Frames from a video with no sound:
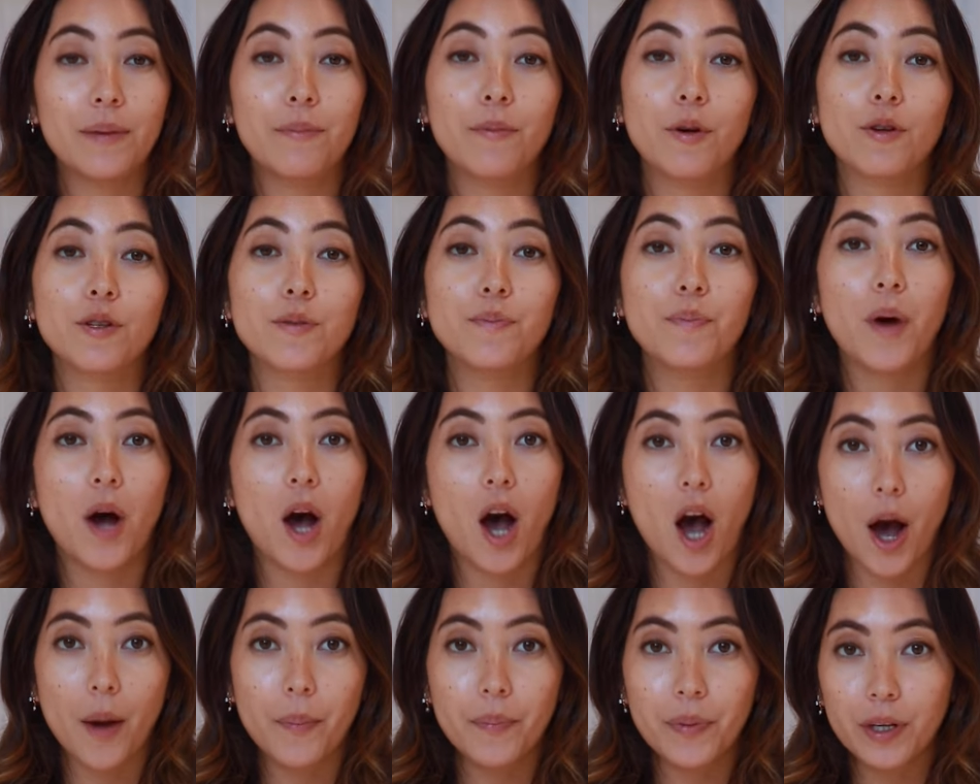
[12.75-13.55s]
the most
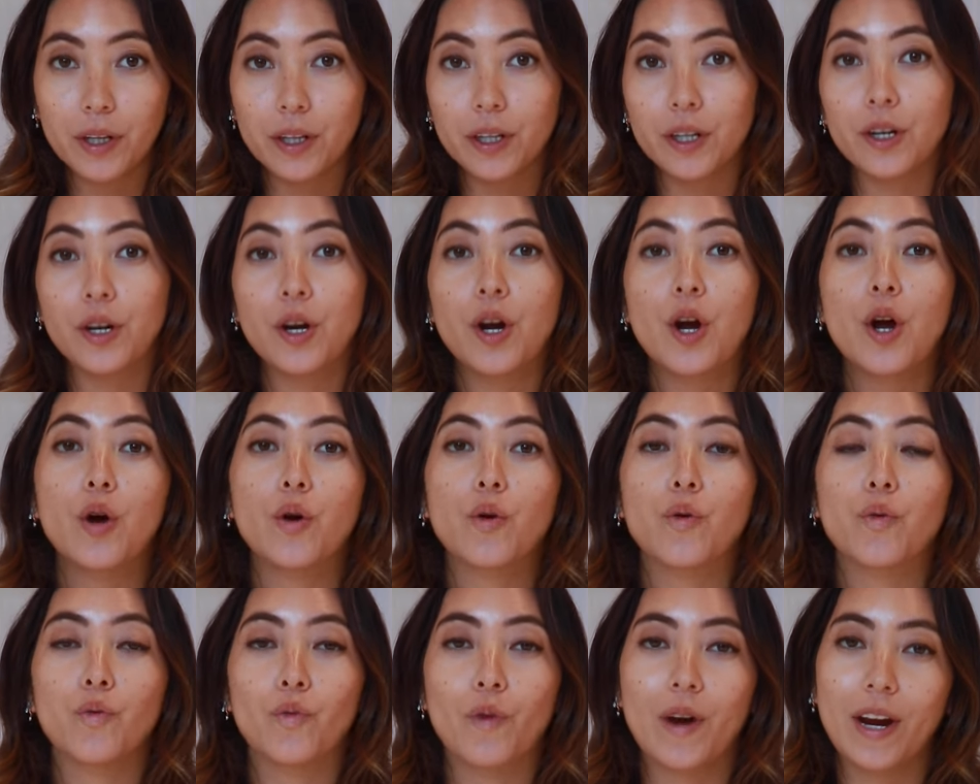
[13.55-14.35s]
popular
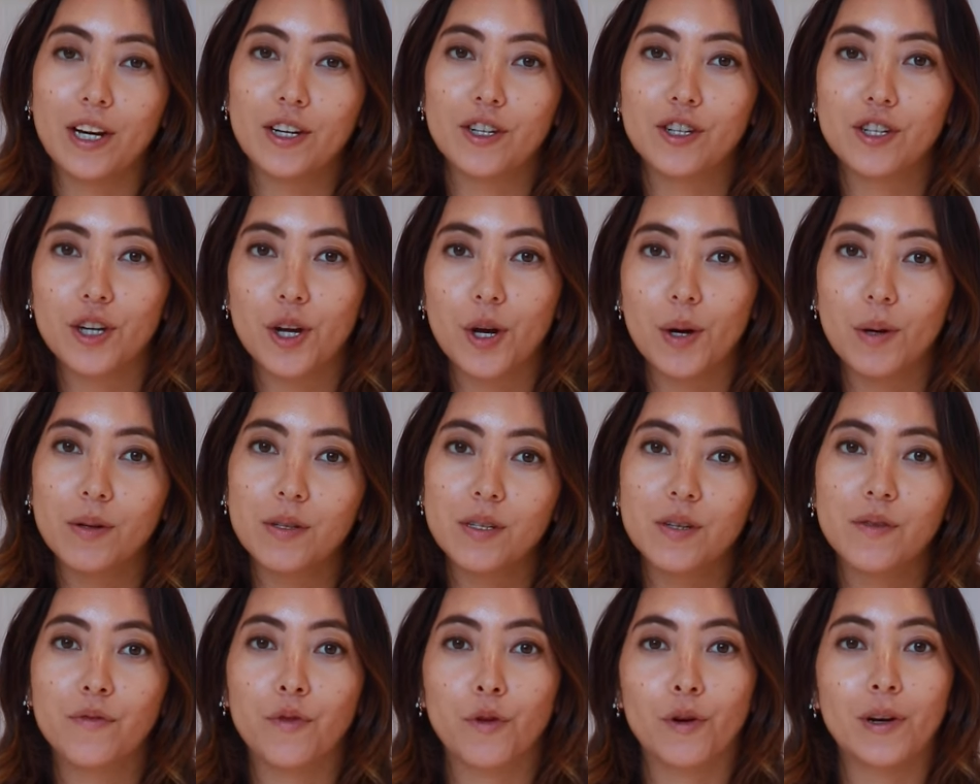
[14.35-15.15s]

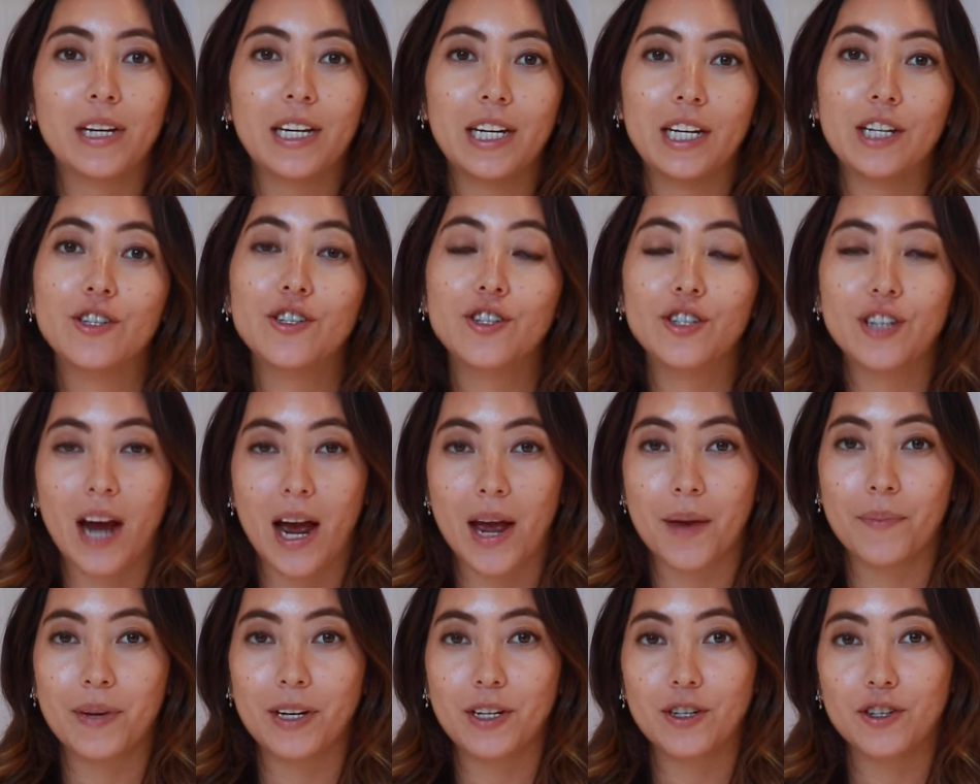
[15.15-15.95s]
ratios for each
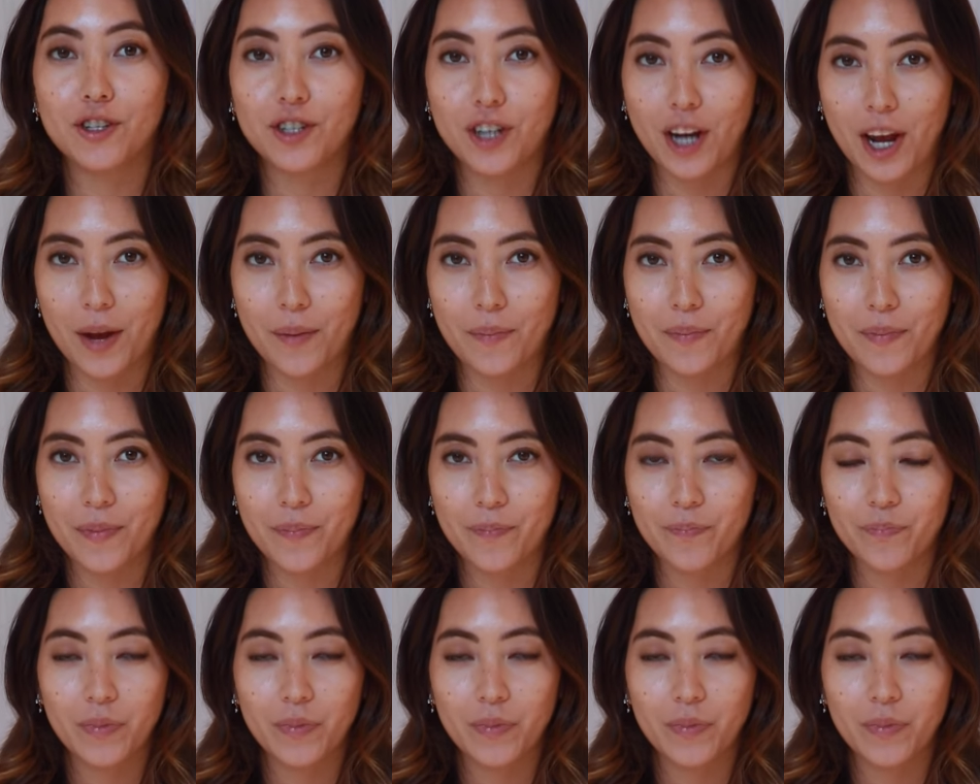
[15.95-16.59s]
diamond shape.